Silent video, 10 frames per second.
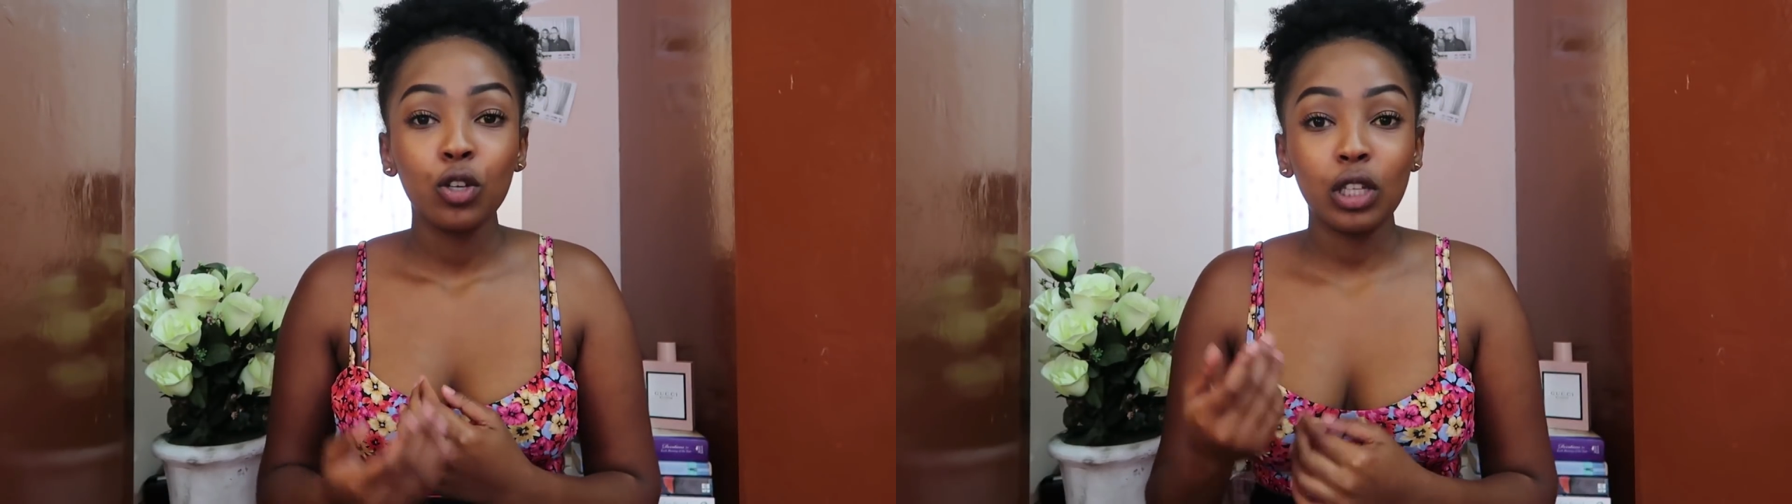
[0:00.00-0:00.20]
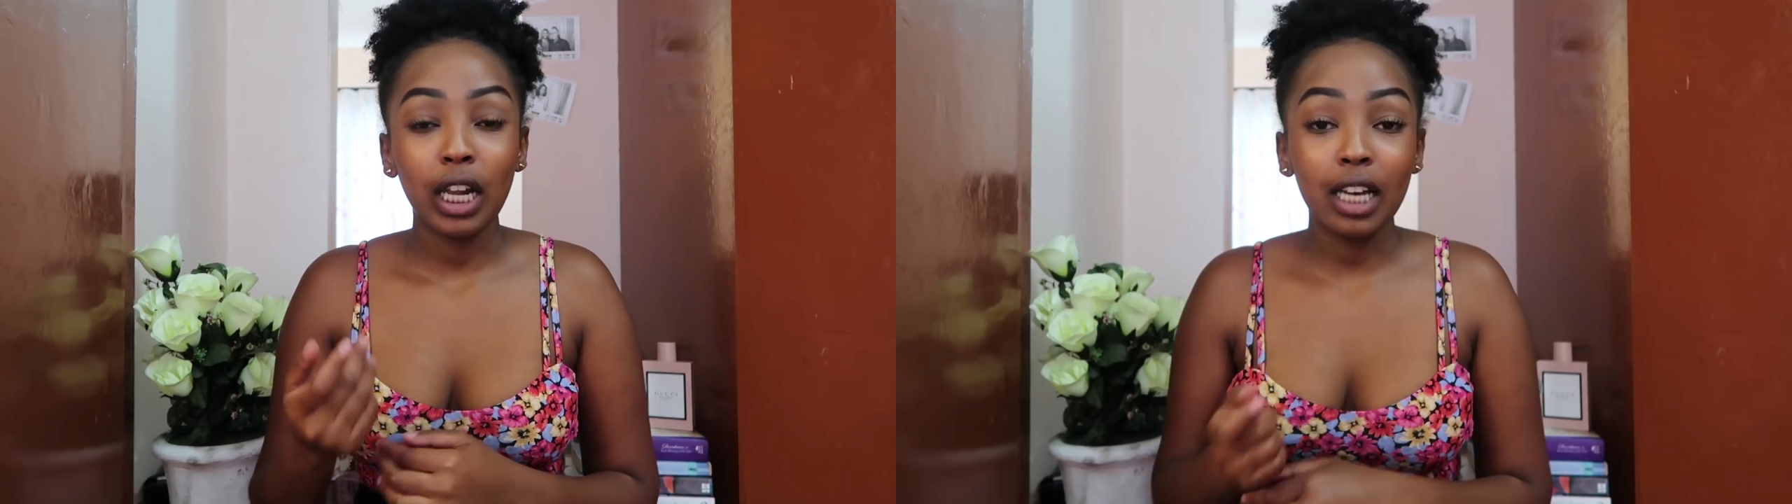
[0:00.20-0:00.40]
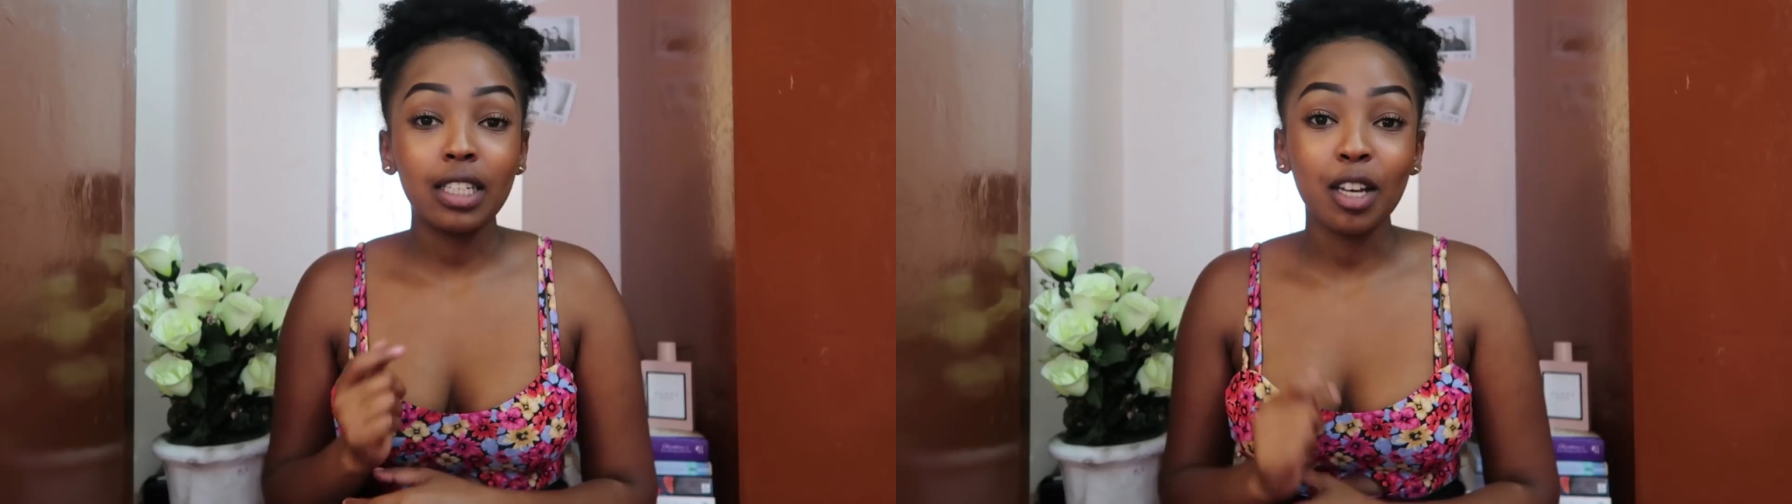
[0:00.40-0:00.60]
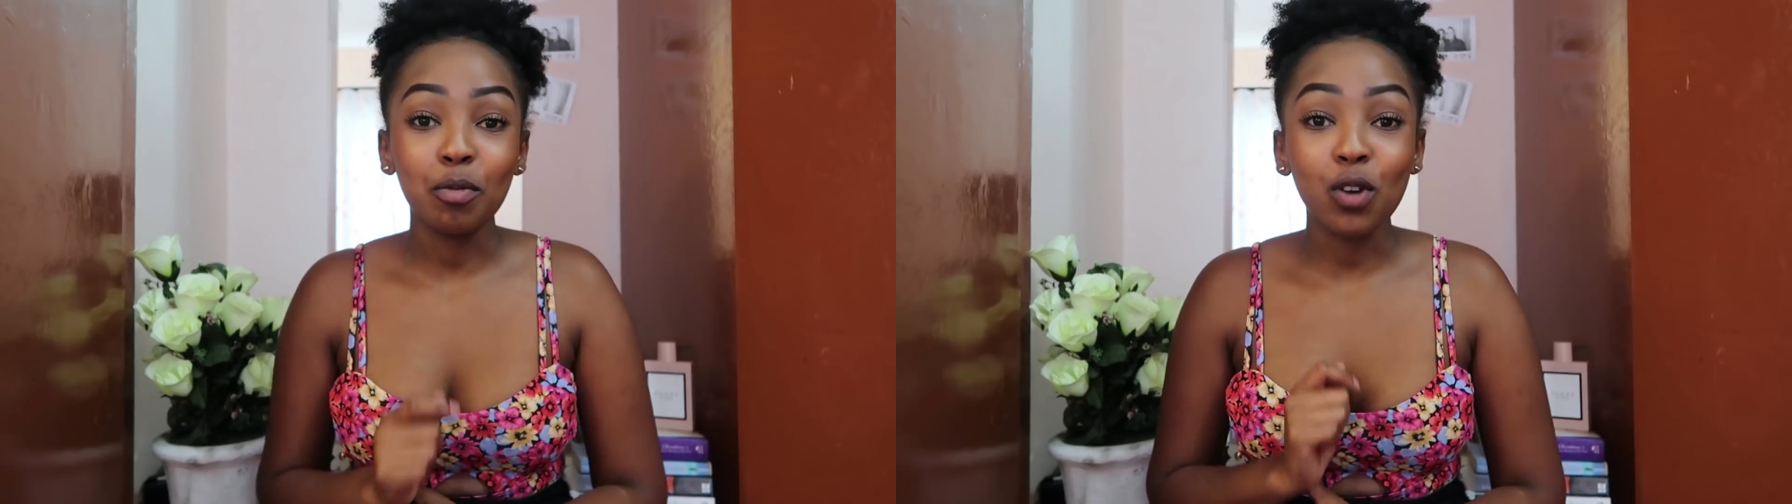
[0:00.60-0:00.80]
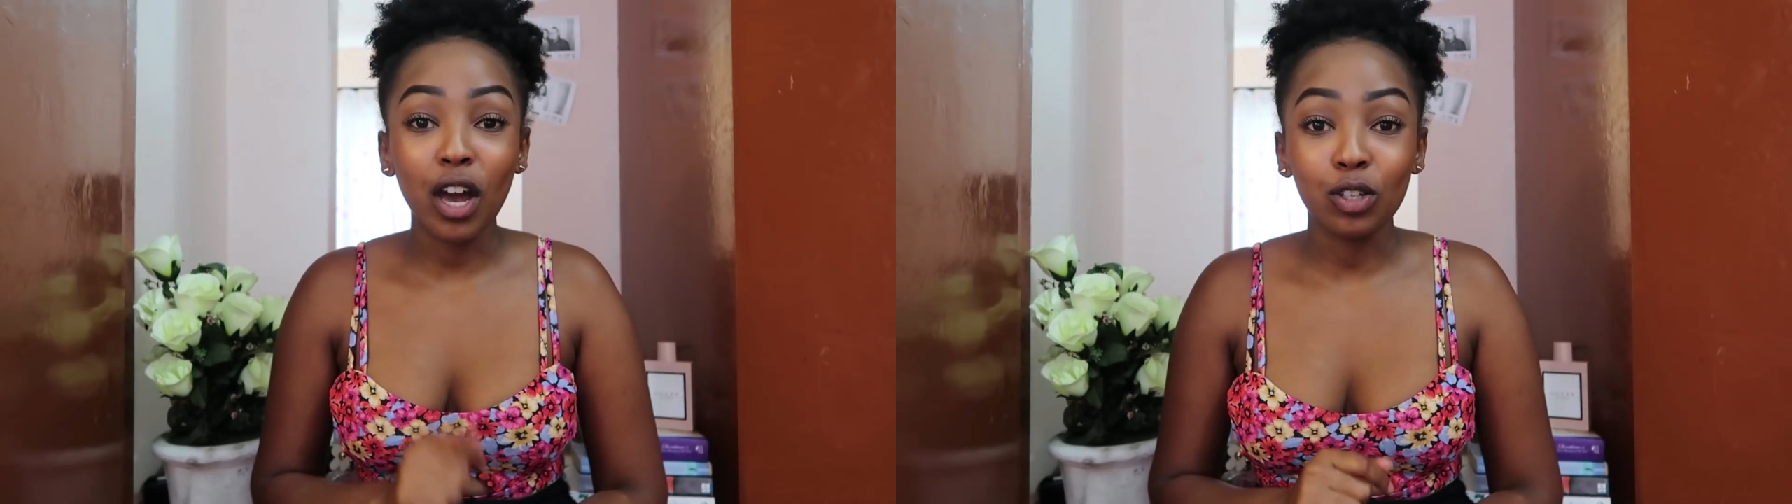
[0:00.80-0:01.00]
So the last
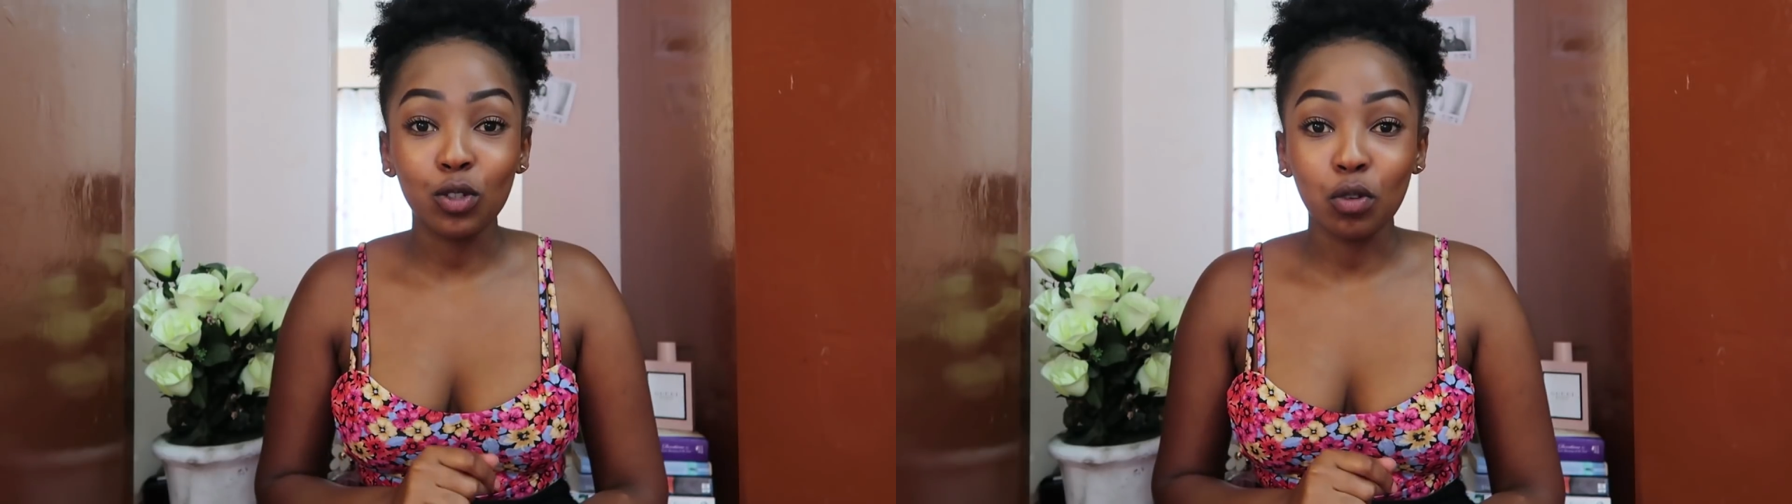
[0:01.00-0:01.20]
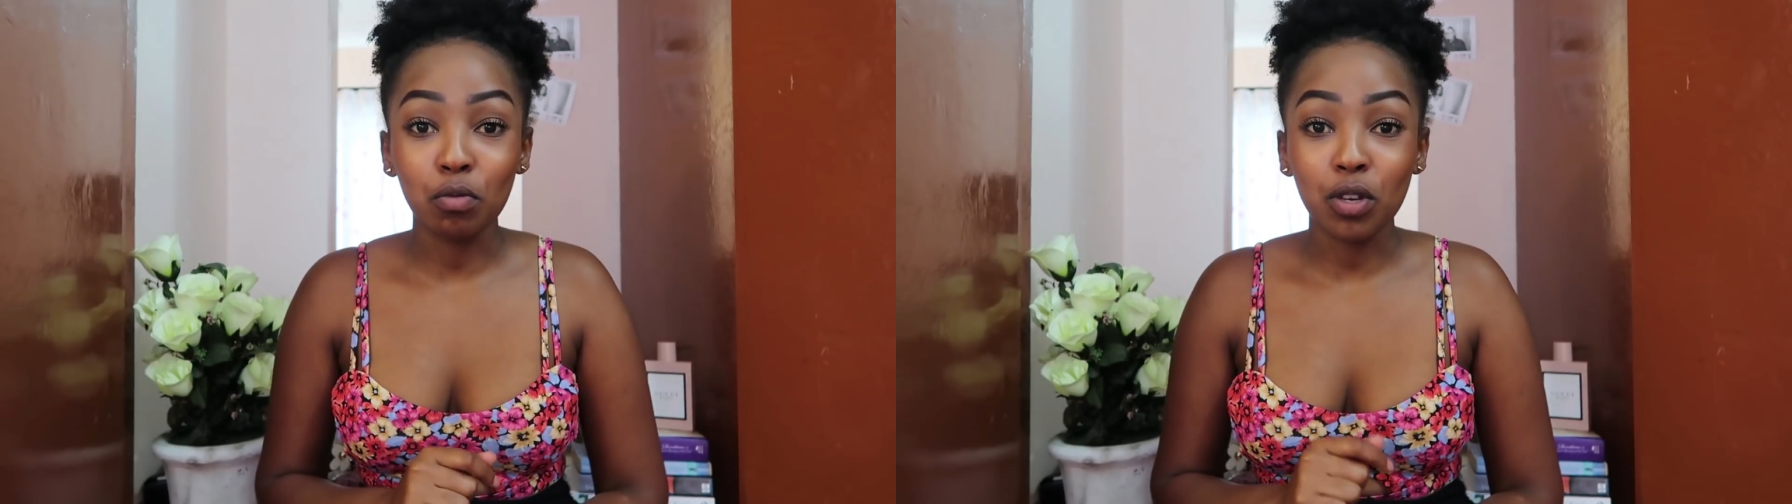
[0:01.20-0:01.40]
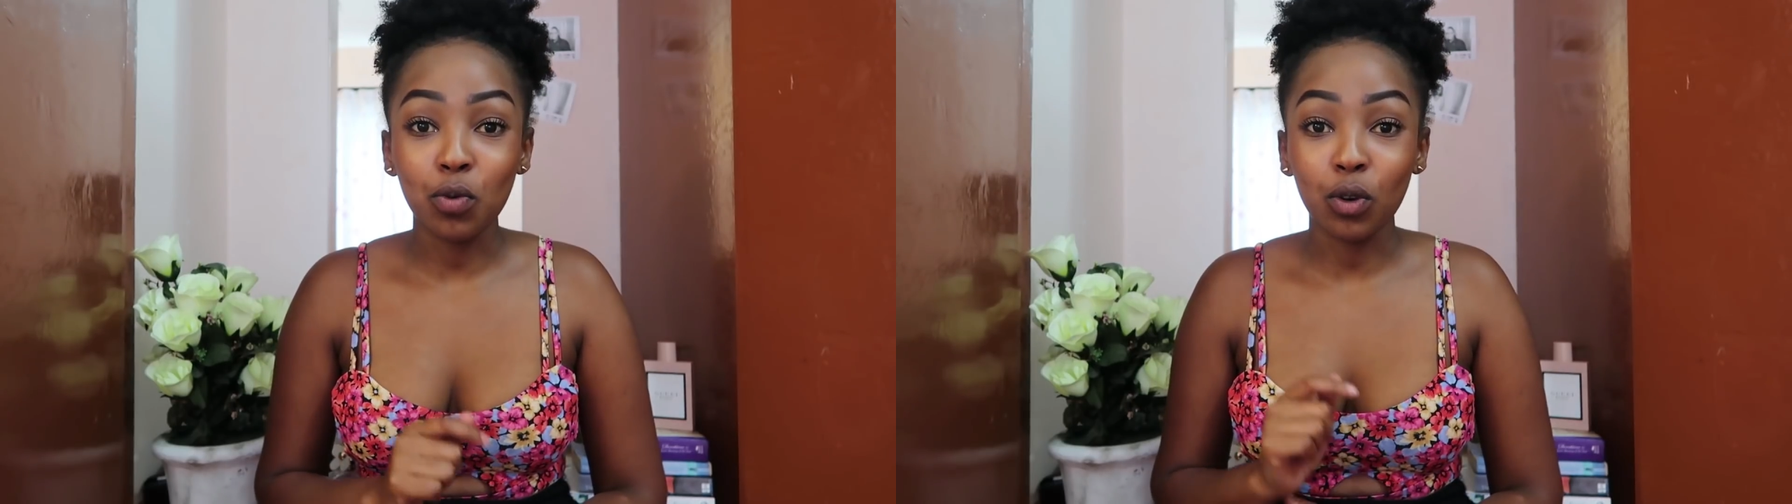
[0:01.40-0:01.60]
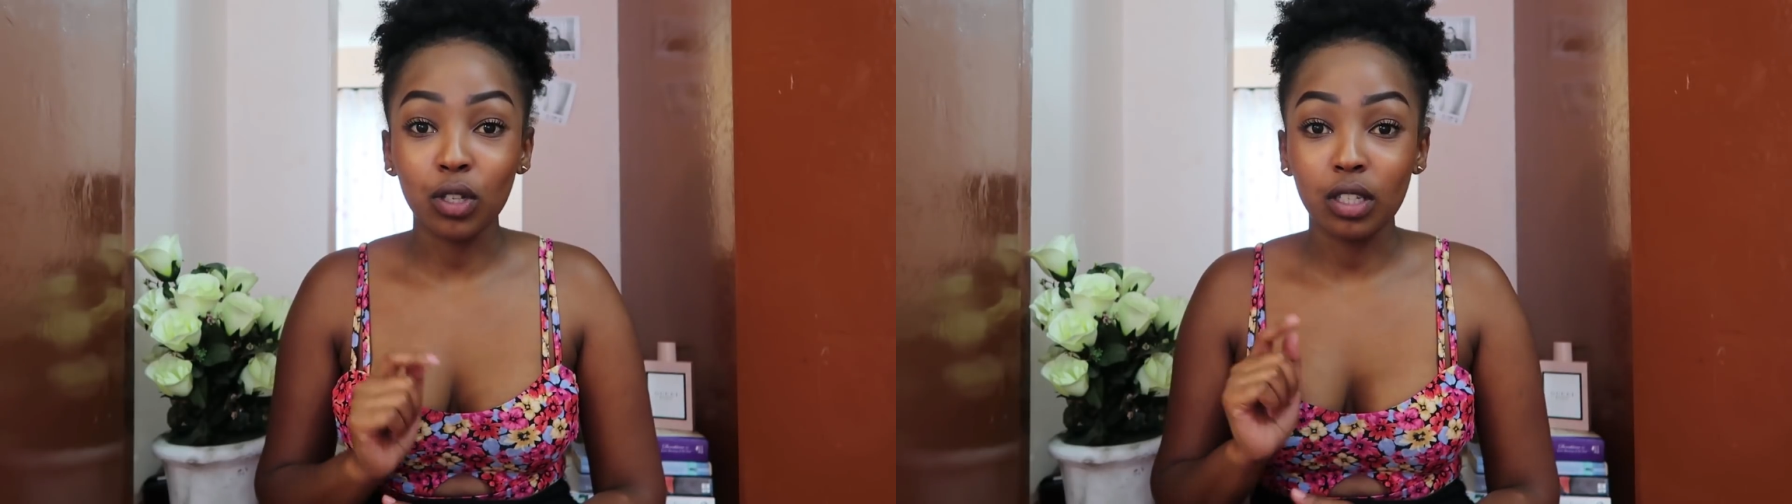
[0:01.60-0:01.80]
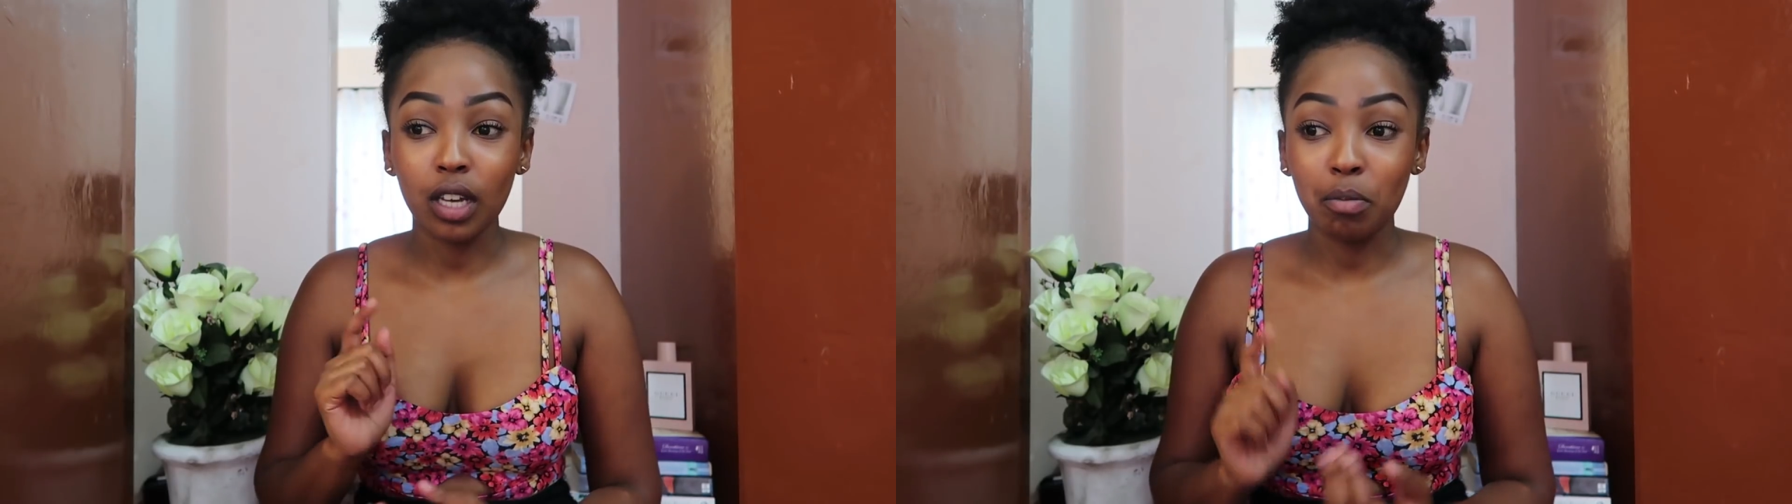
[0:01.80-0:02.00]
time you guys saw me
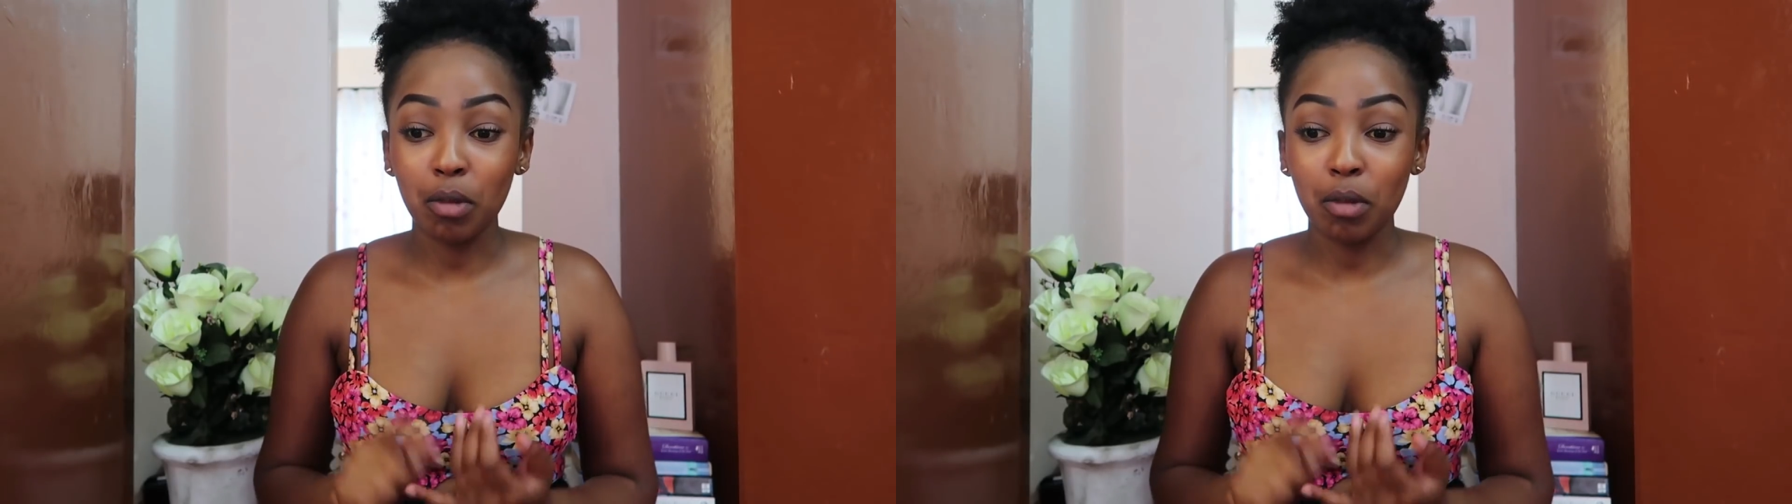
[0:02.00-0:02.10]
was at